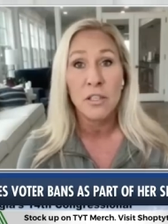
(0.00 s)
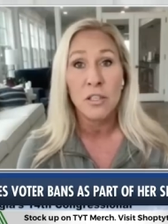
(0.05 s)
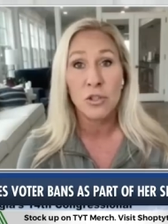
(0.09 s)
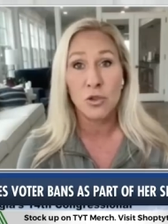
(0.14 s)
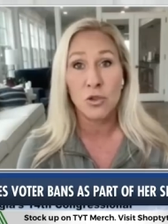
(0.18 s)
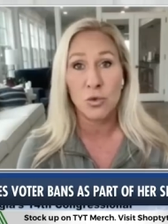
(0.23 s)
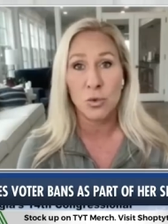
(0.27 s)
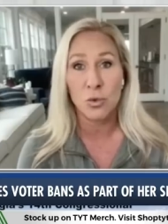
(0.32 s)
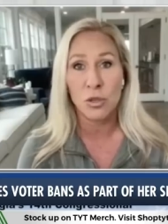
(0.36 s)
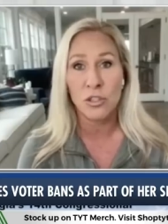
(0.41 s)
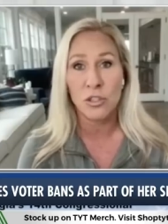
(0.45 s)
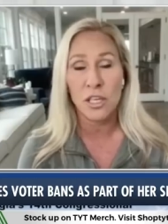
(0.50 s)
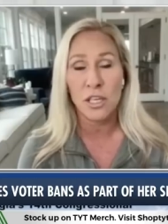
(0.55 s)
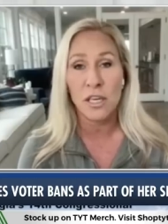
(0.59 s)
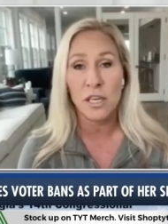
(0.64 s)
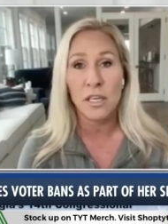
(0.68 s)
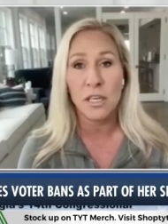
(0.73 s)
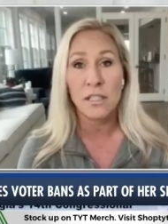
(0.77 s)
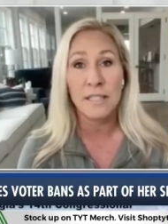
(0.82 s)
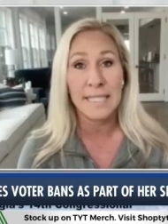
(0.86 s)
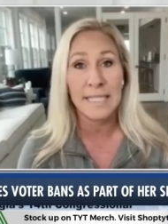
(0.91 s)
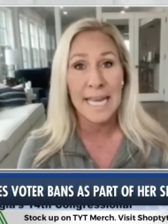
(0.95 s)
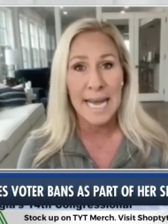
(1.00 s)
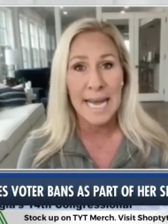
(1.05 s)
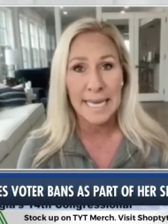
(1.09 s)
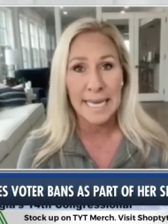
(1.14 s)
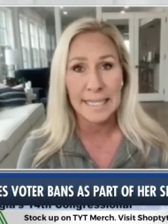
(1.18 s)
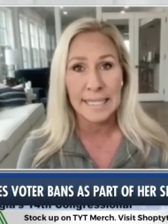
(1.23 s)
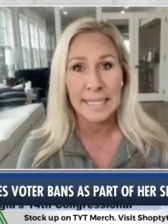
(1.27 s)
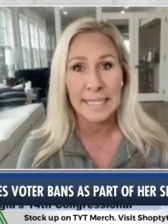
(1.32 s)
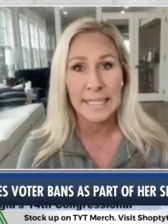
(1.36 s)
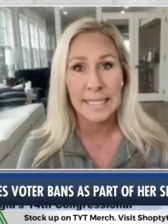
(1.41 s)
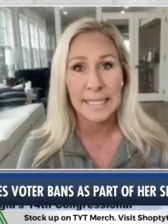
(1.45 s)
Georgia,
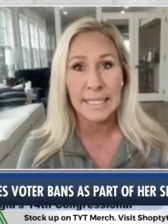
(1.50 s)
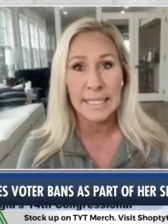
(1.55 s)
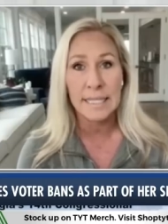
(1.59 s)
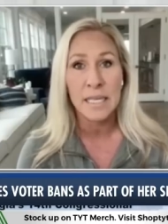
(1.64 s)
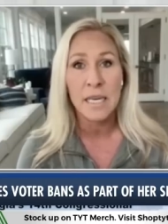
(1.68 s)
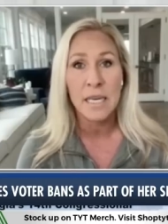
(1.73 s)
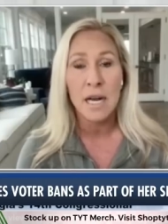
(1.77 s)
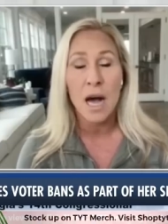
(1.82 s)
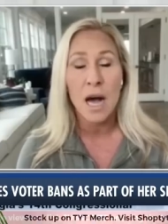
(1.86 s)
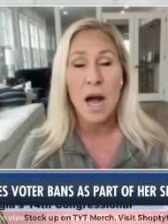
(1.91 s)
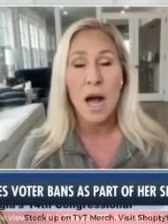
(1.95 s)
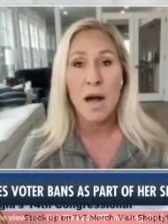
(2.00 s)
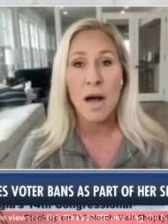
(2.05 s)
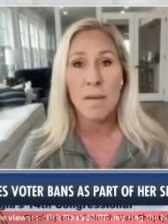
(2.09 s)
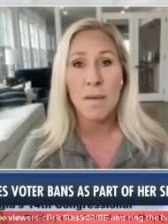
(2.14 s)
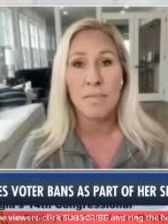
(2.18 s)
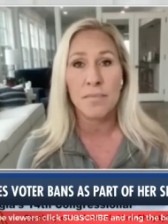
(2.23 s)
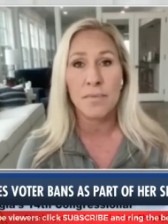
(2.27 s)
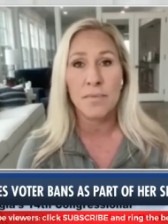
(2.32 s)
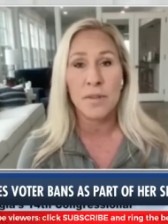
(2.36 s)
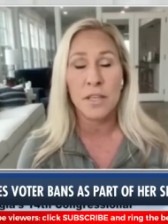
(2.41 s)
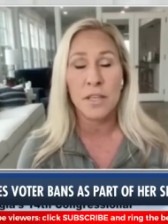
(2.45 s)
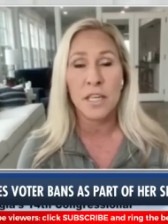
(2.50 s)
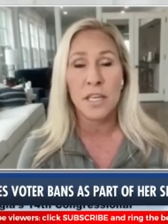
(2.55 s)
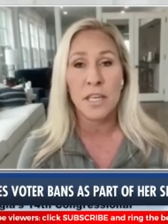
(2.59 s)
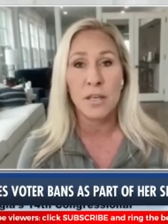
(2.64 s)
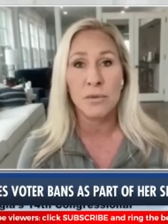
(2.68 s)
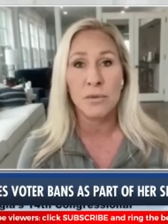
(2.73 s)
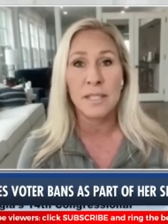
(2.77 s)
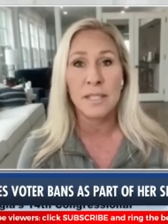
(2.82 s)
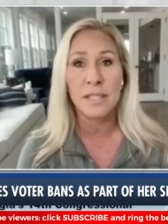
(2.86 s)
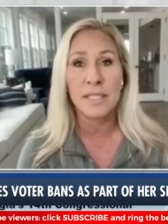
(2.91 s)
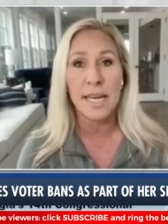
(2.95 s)
Texas, um, you
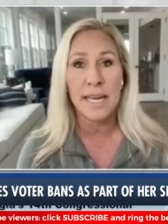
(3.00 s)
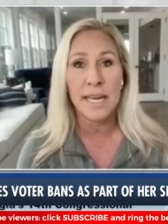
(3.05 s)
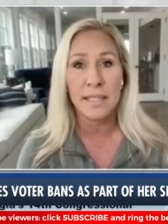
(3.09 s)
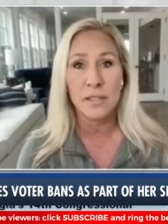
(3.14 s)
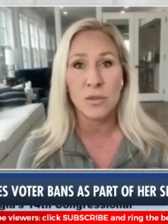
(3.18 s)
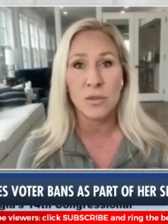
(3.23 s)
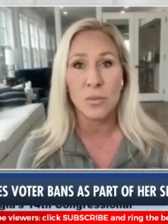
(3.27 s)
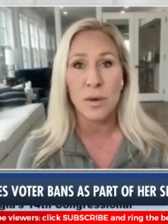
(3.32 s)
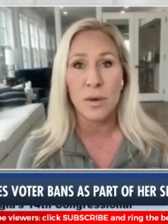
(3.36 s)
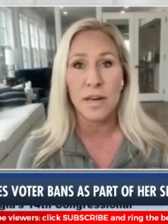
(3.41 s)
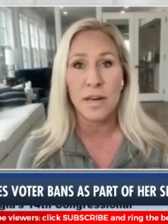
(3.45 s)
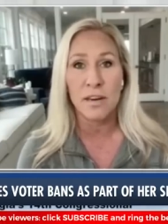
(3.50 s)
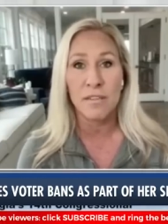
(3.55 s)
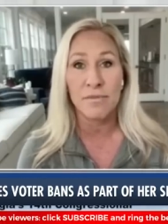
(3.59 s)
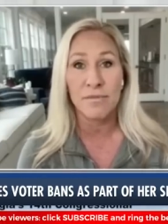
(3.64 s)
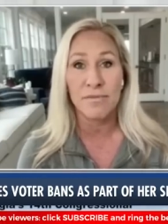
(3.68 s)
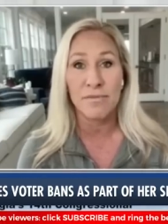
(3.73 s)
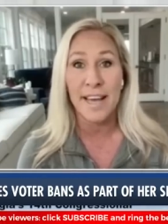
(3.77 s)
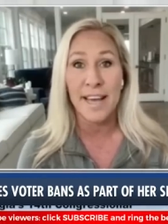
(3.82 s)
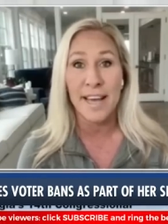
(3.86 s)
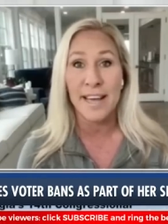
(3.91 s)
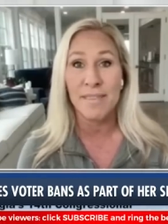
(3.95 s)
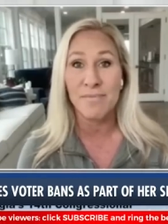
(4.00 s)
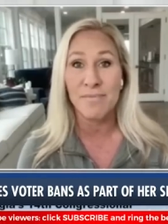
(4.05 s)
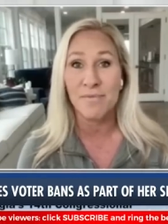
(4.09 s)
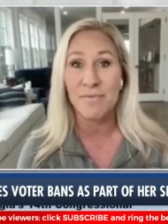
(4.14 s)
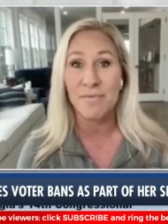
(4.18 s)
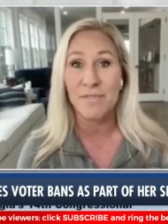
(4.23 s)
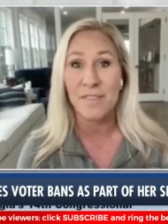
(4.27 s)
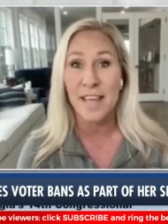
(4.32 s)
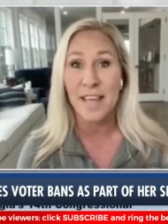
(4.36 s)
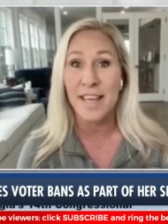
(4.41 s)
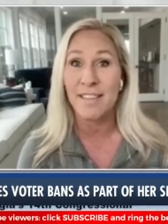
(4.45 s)
know, states where they
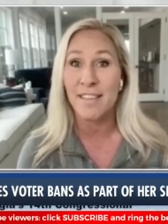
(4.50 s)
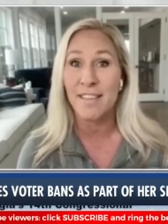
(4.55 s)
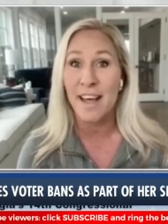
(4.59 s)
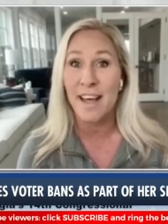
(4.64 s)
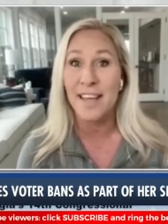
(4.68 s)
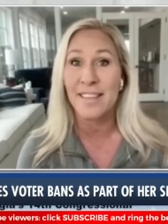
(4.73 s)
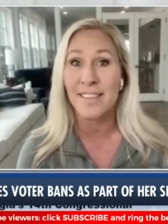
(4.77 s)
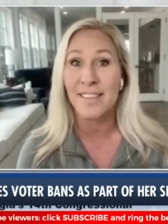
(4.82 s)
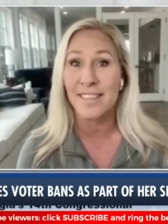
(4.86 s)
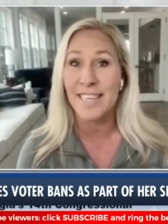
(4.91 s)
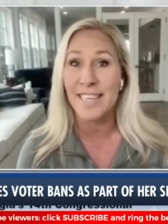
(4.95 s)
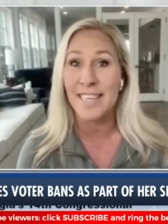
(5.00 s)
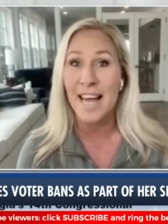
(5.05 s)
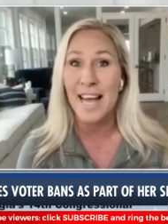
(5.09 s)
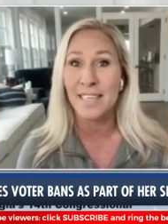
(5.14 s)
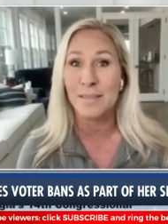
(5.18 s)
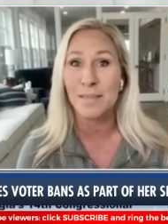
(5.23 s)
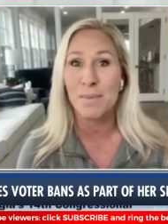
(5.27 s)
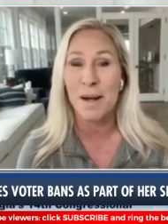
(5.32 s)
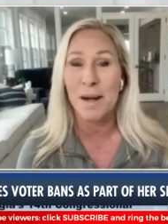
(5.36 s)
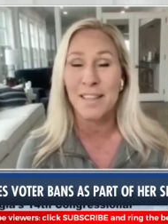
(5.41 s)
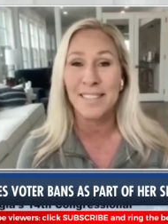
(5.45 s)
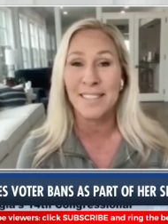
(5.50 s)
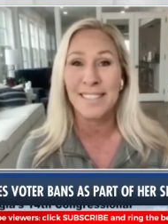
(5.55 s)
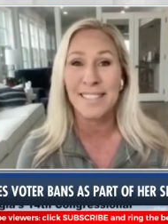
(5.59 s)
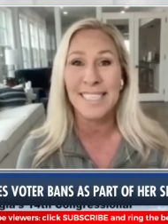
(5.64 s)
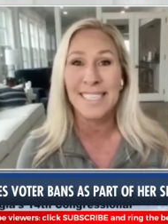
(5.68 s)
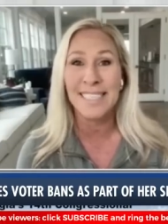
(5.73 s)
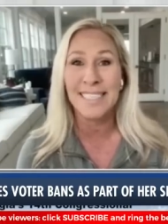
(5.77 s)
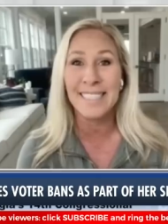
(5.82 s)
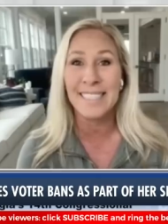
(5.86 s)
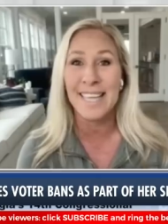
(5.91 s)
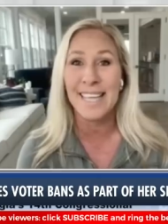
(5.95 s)
they like the tax
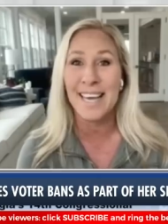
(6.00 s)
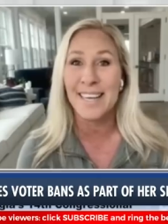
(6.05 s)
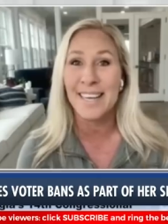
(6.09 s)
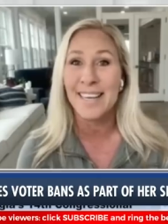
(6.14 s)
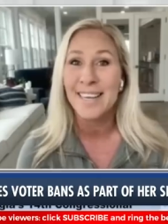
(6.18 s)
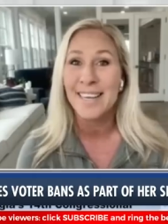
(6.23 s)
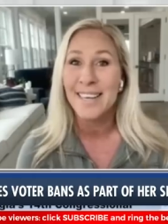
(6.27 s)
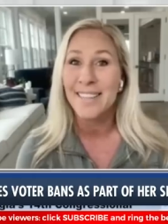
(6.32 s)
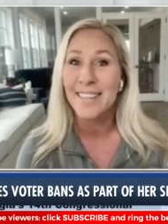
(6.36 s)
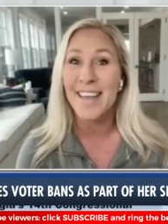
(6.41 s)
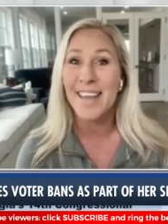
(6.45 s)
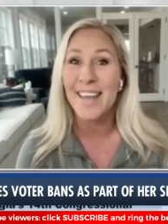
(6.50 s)
policies, they